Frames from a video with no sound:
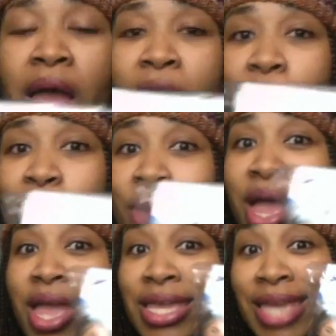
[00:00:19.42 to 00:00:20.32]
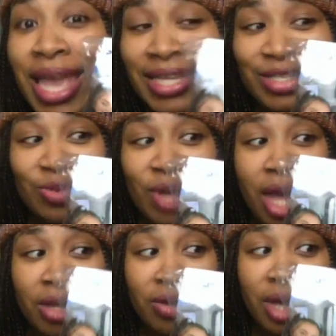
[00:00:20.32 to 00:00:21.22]
Um, yes, you,
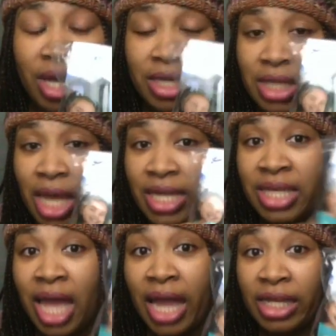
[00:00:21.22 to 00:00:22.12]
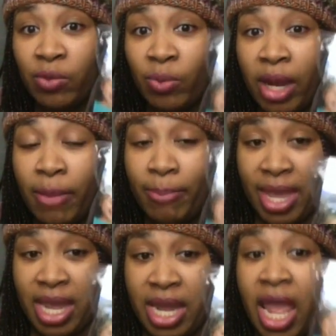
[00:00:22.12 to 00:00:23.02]
uh, you guys, I highly
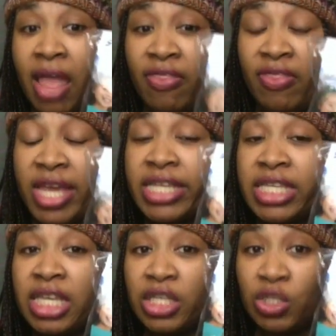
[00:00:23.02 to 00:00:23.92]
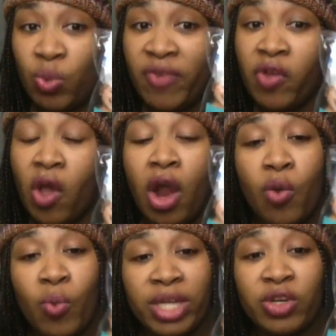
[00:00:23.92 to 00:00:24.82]
recommend this Swift
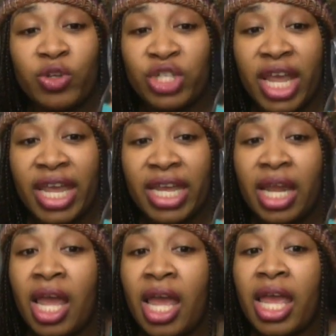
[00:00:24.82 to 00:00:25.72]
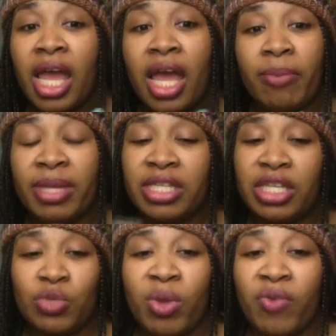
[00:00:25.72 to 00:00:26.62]
Car window shade. Um, it's a
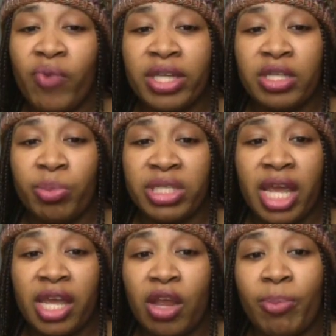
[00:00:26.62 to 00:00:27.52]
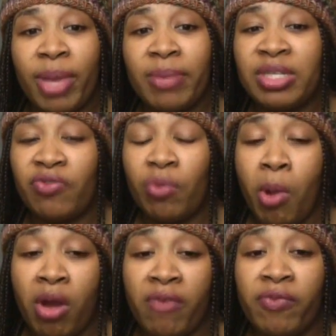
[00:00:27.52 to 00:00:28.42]
swift way to protect your babies from
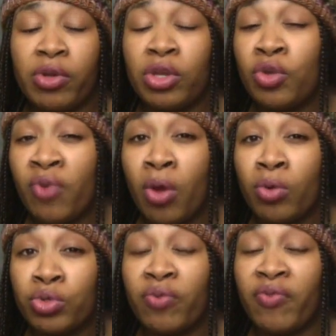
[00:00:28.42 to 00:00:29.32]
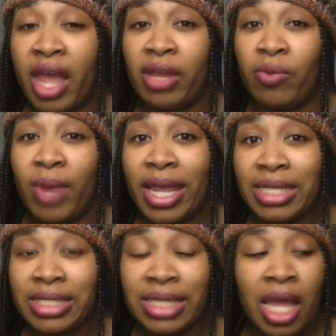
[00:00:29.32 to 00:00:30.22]
harmful ultraviolet
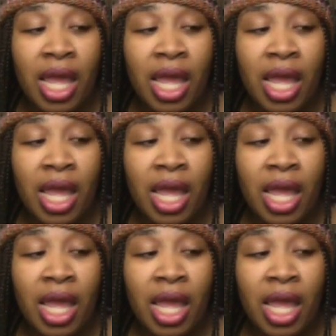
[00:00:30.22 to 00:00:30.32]
rays.